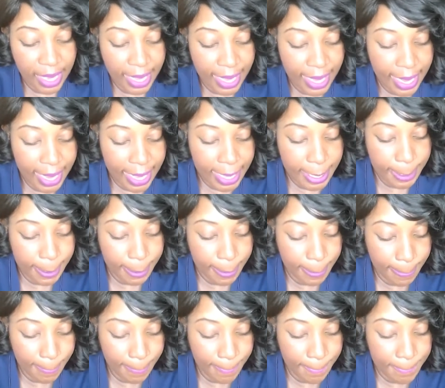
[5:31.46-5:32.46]
And
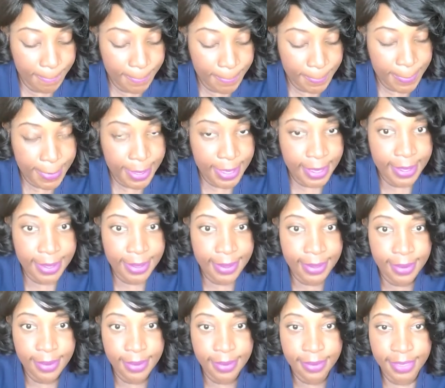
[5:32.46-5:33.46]

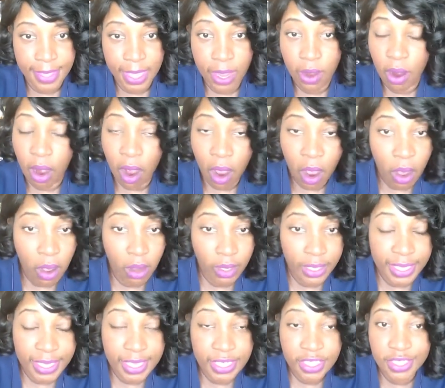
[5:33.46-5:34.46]
they are all
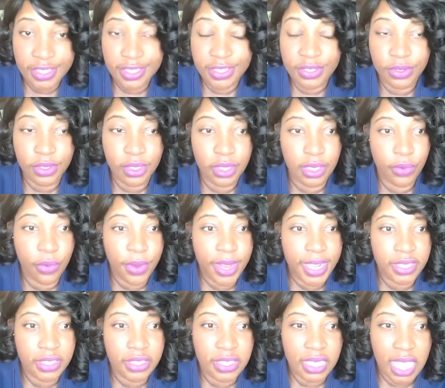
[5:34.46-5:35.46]
in. She's doing a
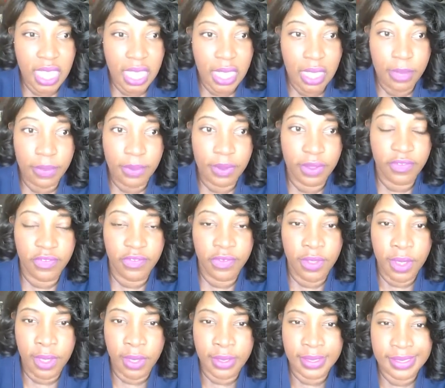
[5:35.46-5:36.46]
great job of
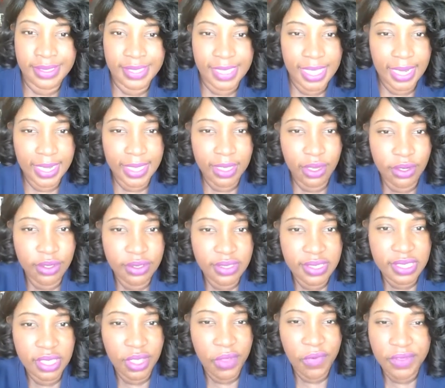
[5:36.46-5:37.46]
selling
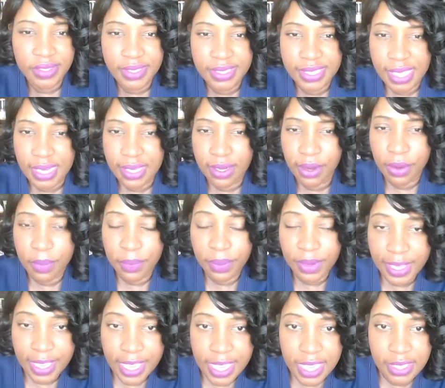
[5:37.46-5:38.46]
herself and selling her
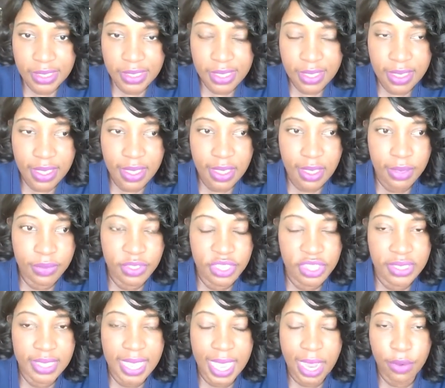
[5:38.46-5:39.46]
plan to them.
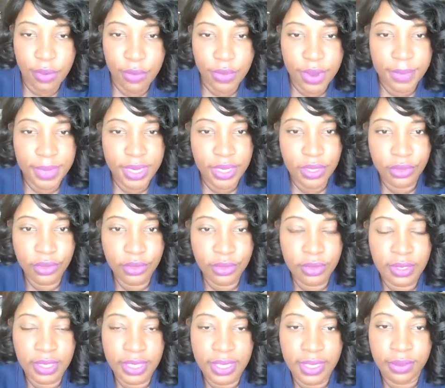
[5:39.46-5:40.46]
She's got Remy
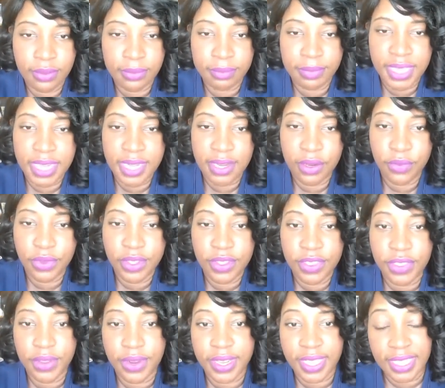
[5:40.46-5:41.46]
Newell in the meeting
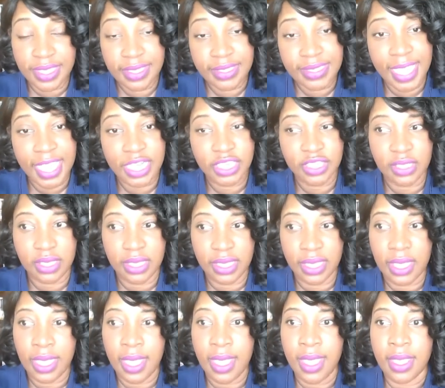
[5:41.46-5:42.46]
with her. He's
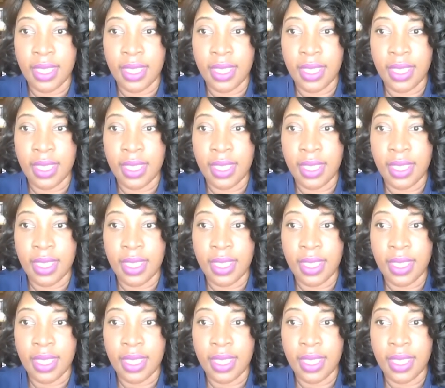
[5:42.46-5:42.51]
actually